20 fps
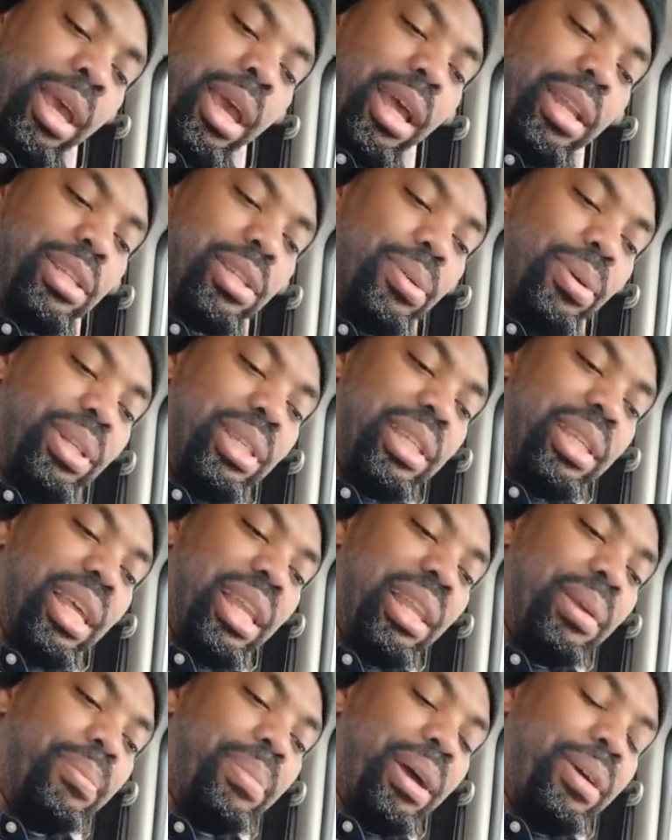And so,
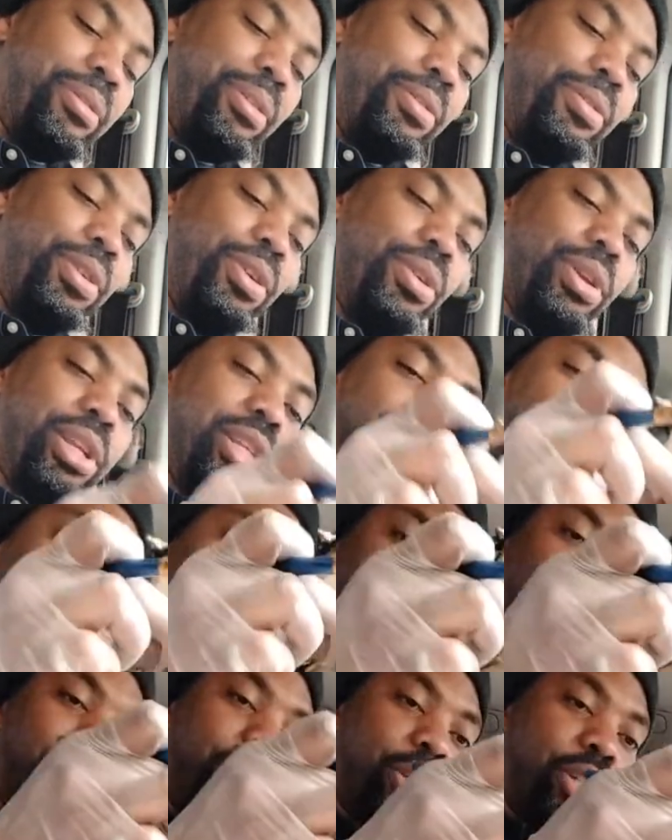incidentally, by reviewing it so
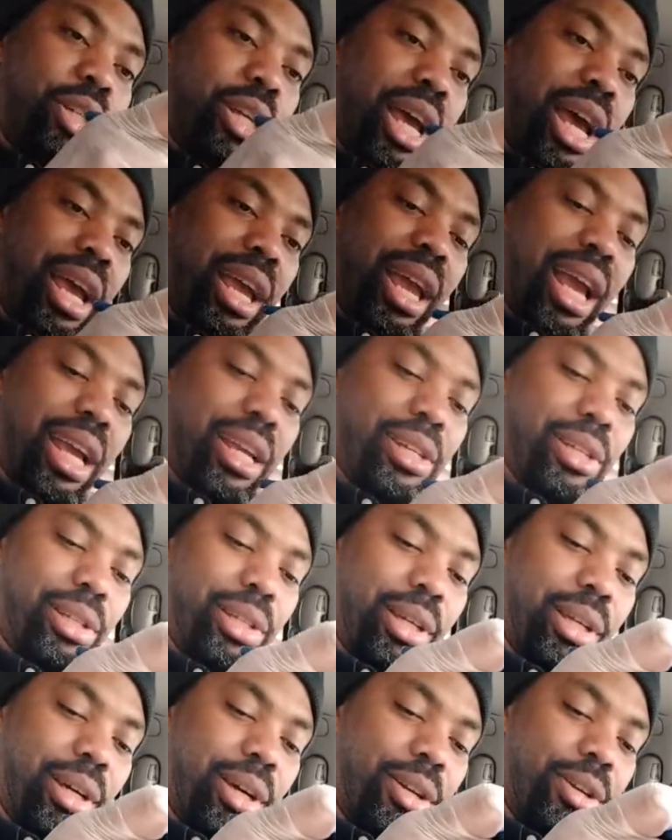much, I
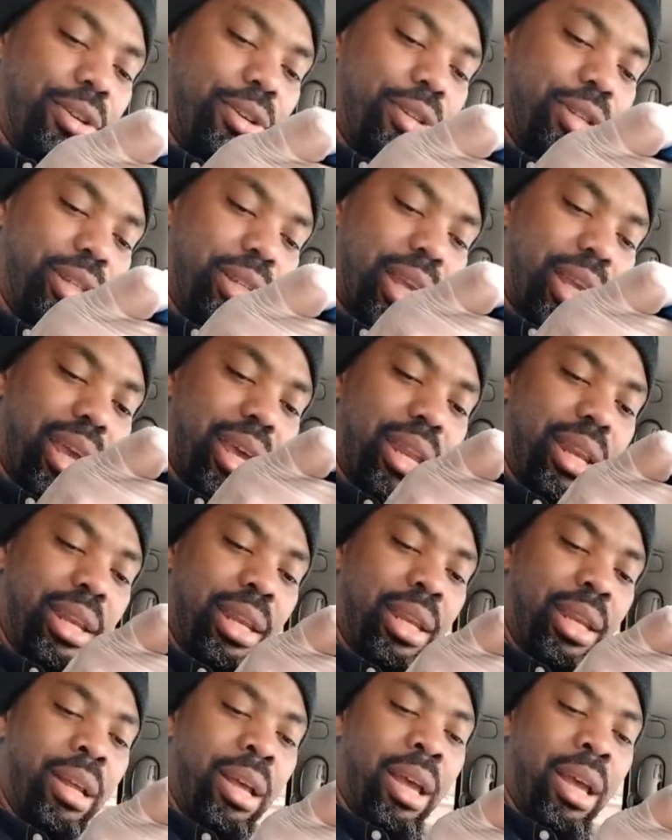actually
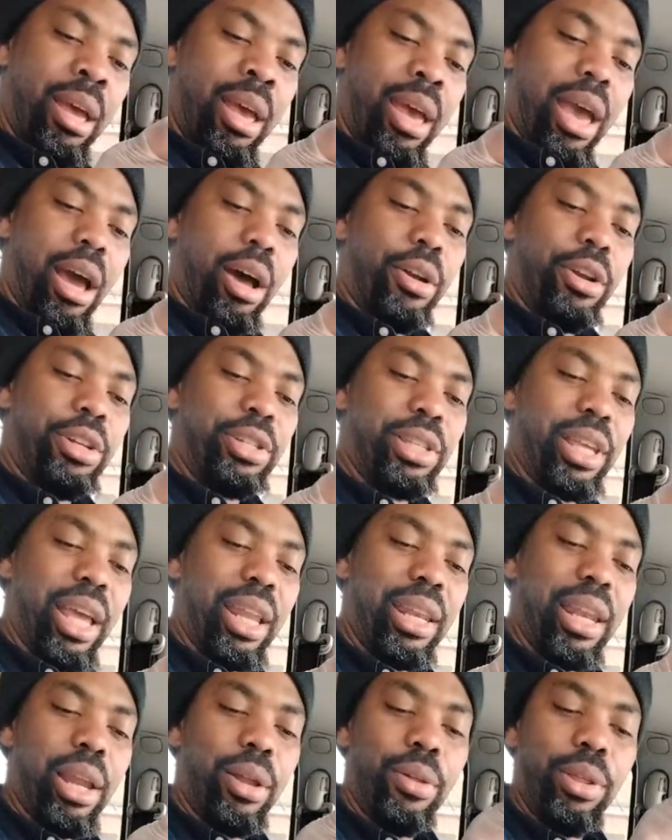understand
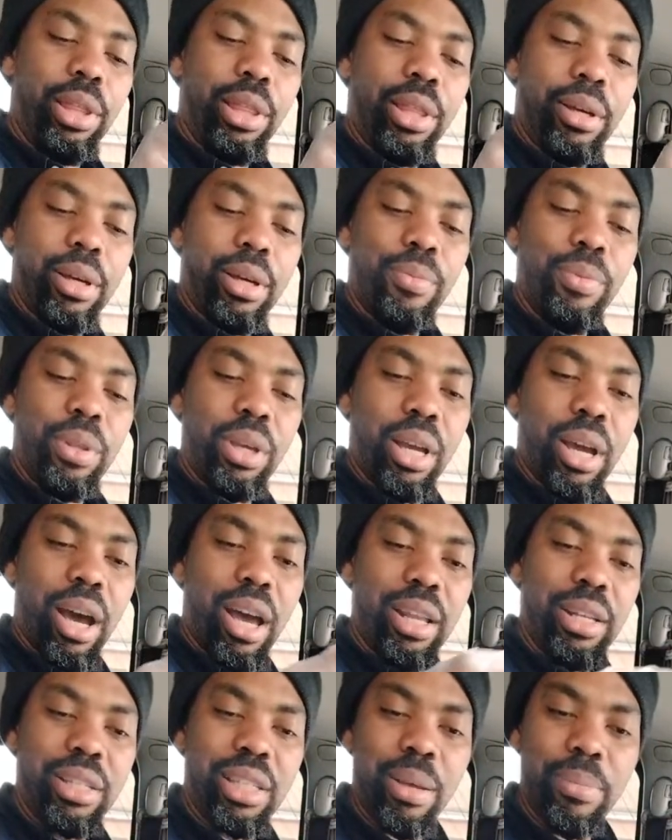not only the
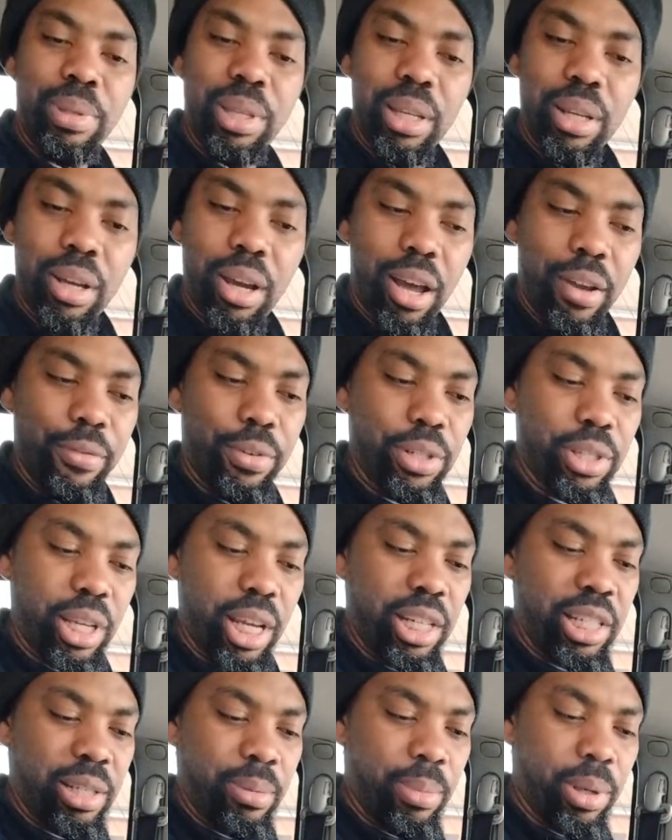concepts and the
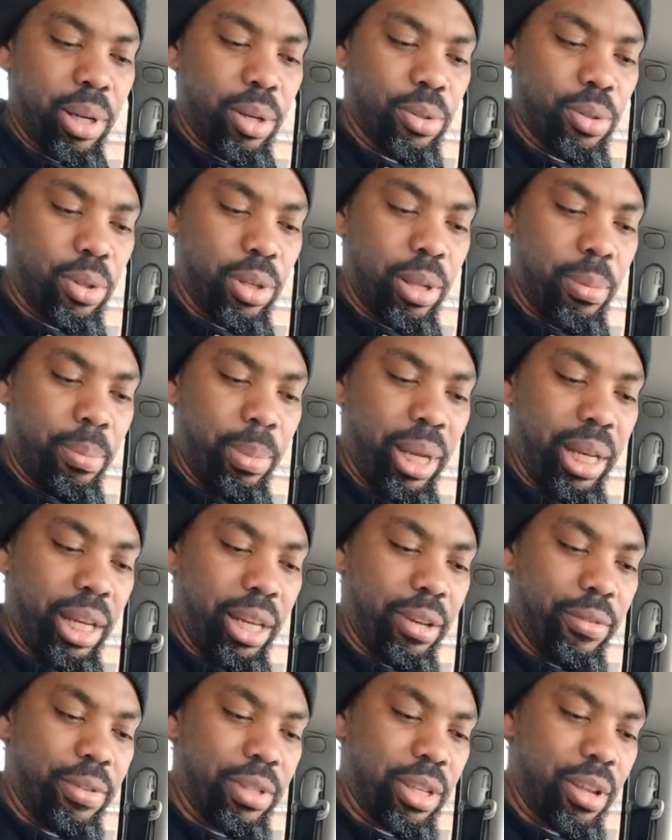conversation, but also the
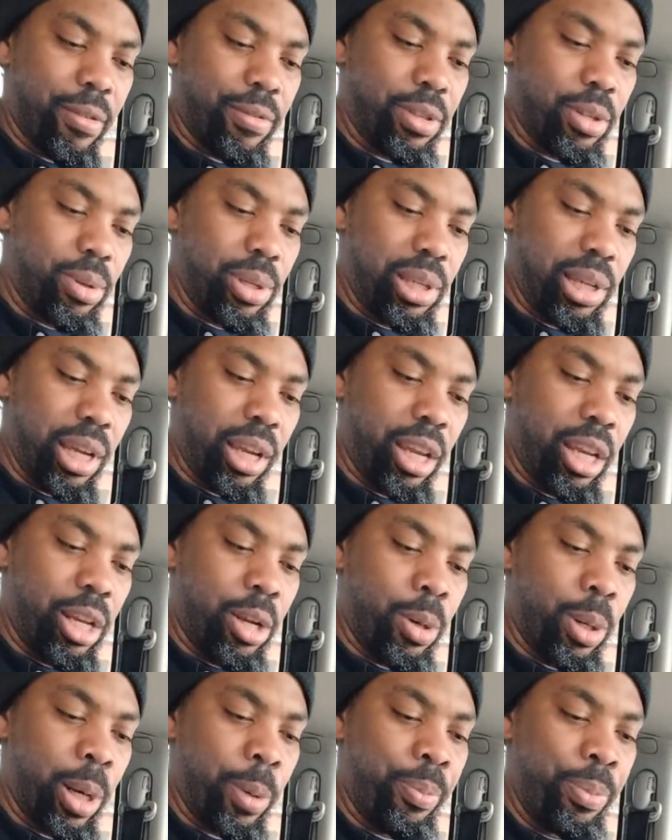meaning of stuff. So it's like, you
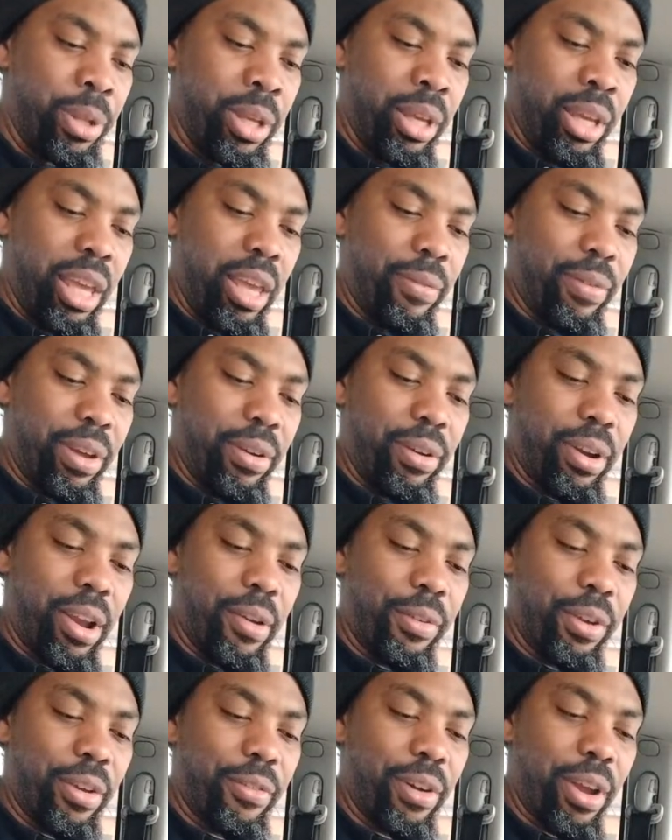know what, if
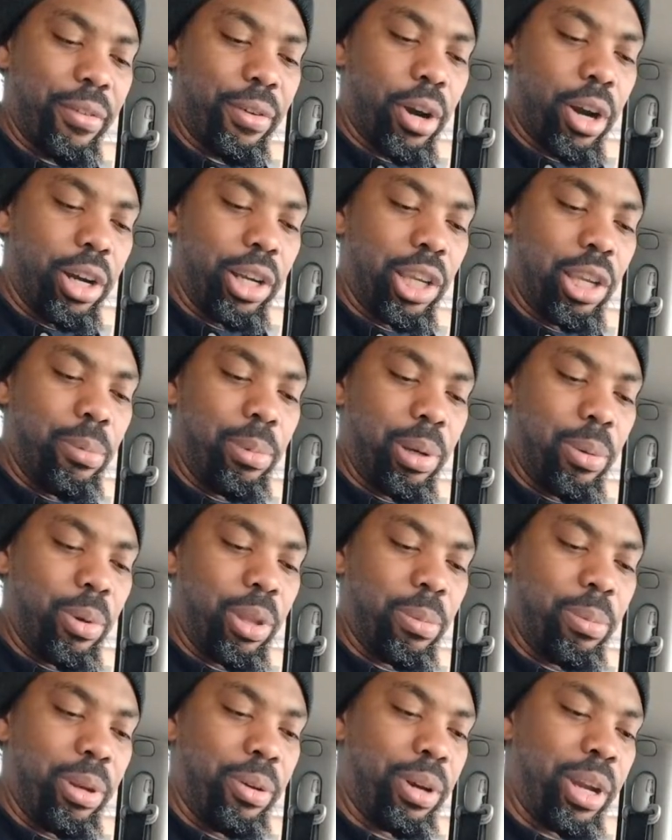you ever have an argument
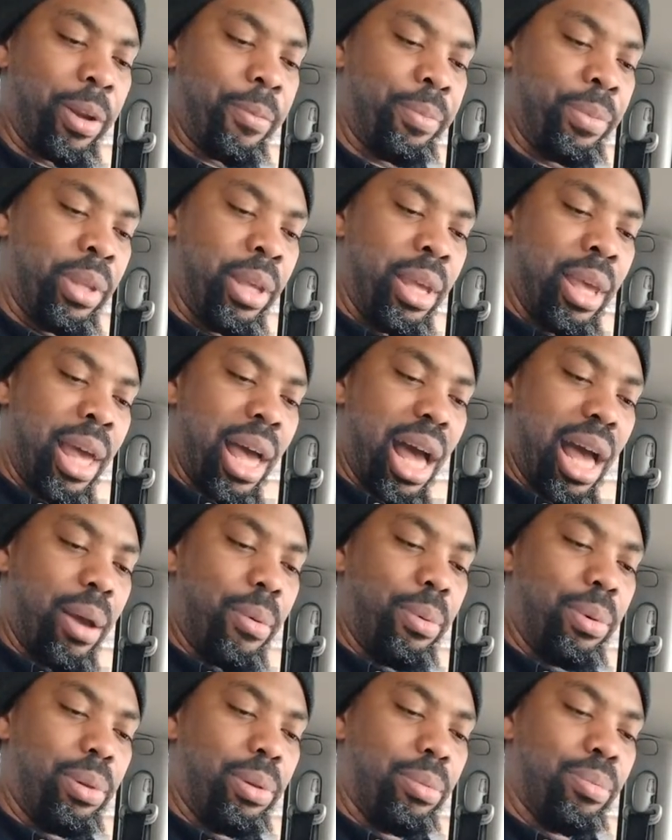with me, right, I
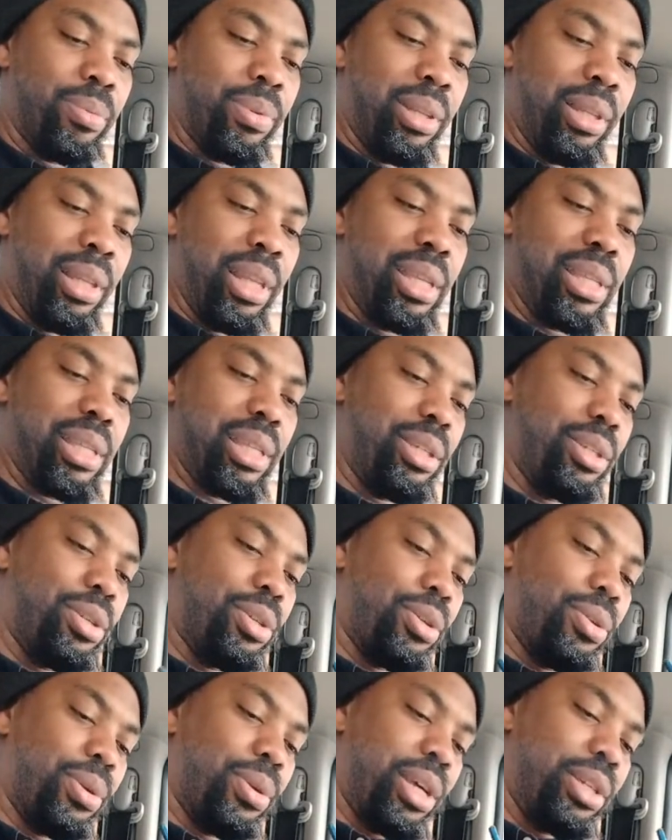will listen
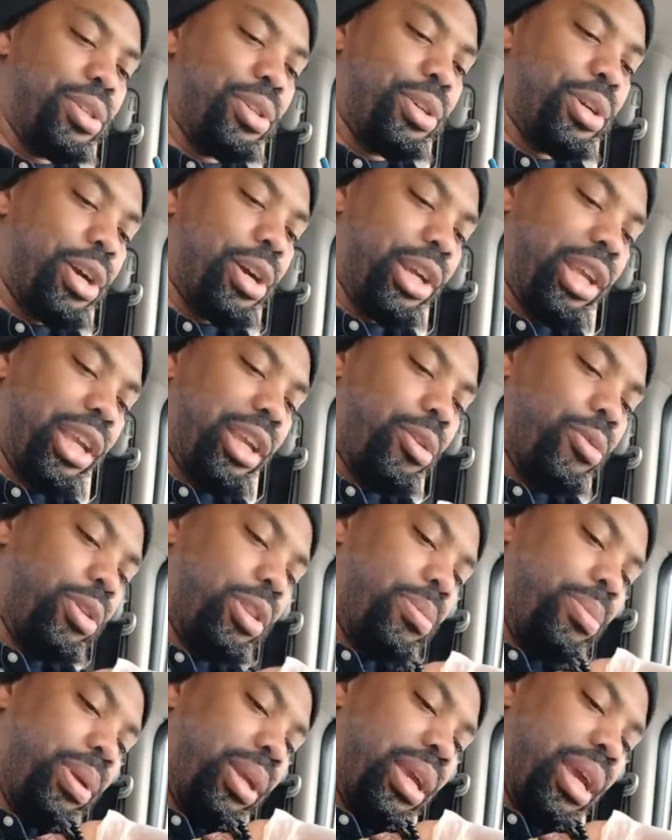to you as you're arguing
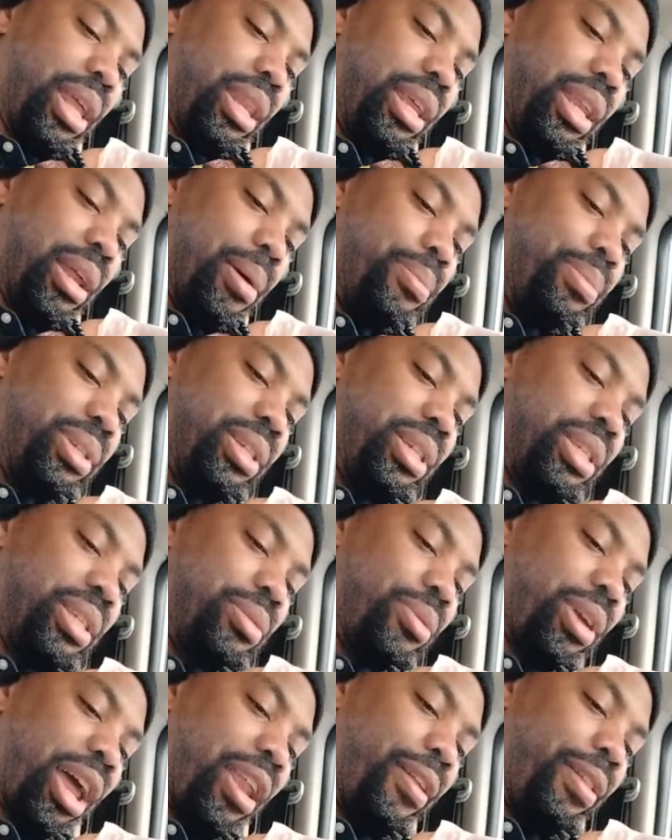with me, and then I'm
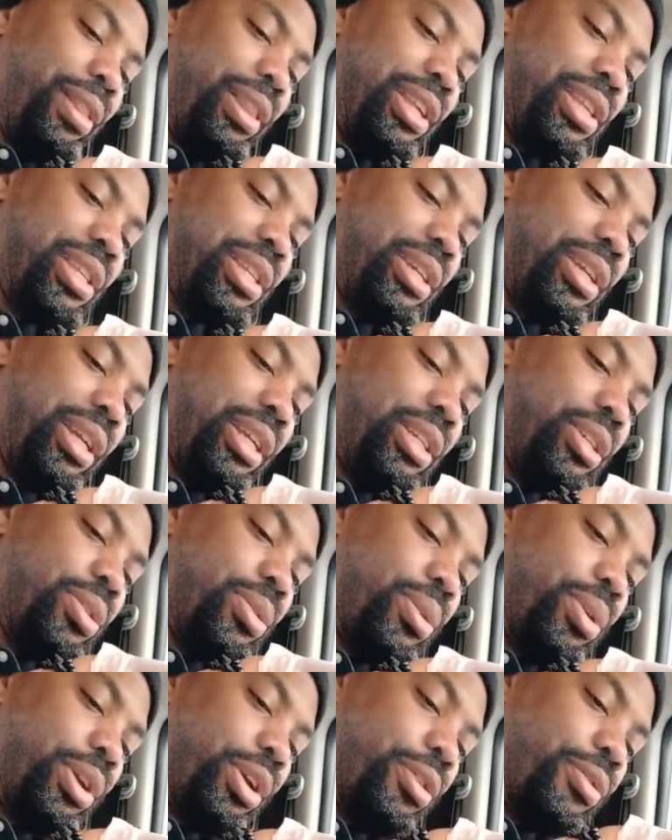just kind of listening
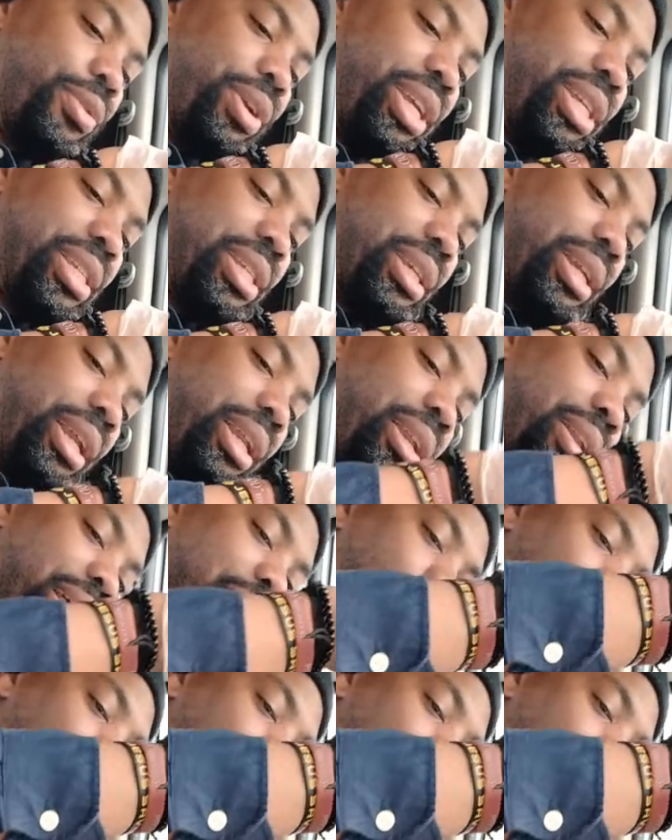to all your reasoning and